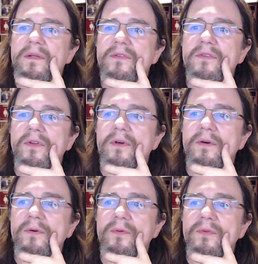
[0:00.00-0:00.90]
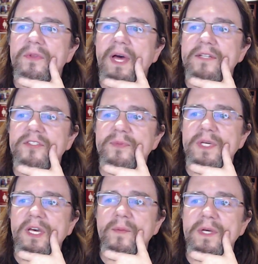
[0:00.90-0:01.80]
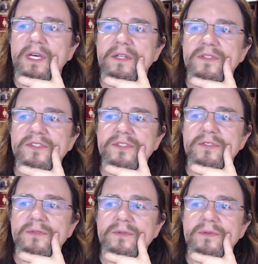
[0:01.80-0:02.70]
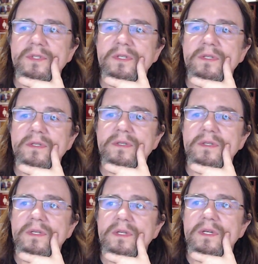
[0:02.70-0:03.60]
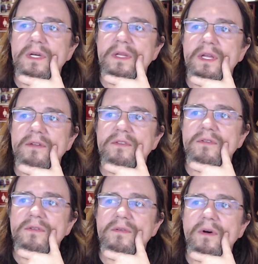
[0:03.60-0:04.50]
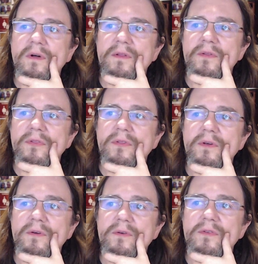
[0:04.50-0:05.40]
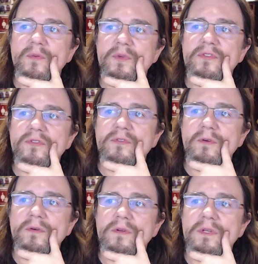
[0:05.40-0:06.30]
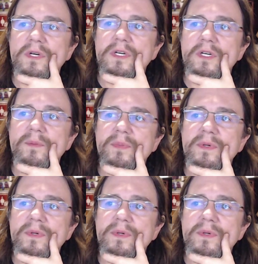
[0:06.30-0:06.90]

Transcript: So that should be coming in soon. That's all of those. Let me scroll up.